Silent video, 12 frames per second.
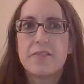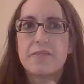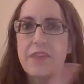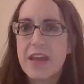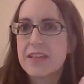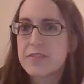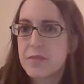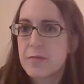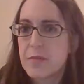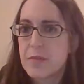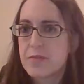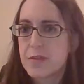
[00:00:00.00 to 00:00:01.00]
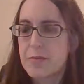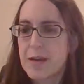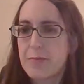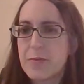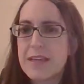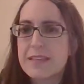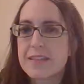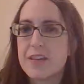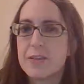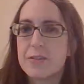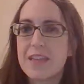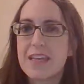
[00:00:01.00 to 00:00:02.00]
phase from a couple weeks
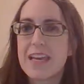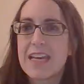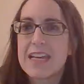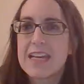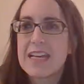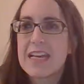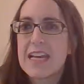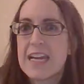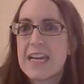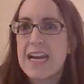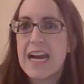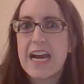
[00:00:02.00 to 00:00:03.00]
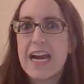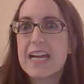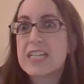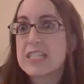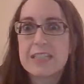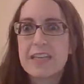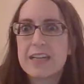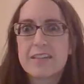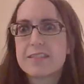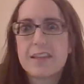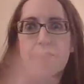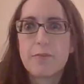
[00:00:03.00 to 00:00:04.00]
ago, thinking I just
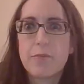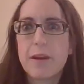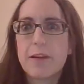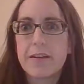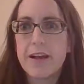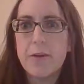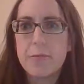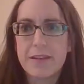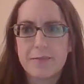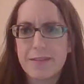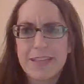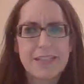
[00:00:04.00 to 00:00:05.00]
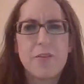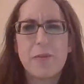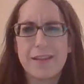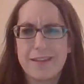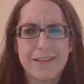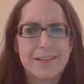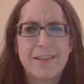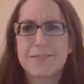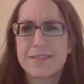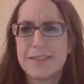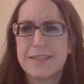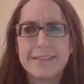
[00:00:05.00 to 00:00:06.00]
get weirded out by it. I'm like, no, wait, that
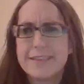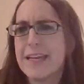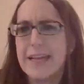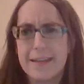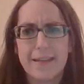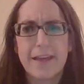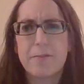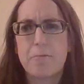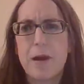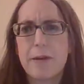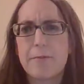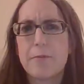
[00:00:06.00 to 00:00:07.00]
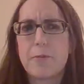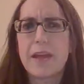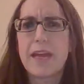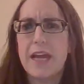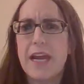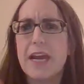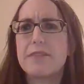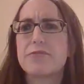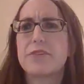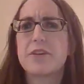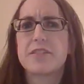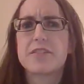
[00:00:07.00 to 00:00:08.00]
sounds insane. Like, why would we
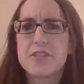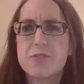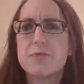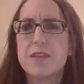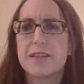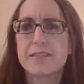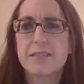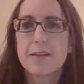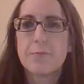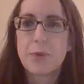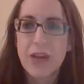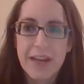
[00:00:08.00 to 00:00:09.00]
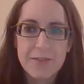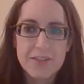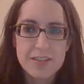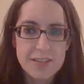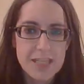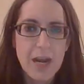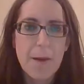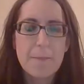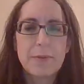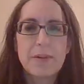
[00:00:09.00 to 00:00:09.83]
ever do this? But I have to stop,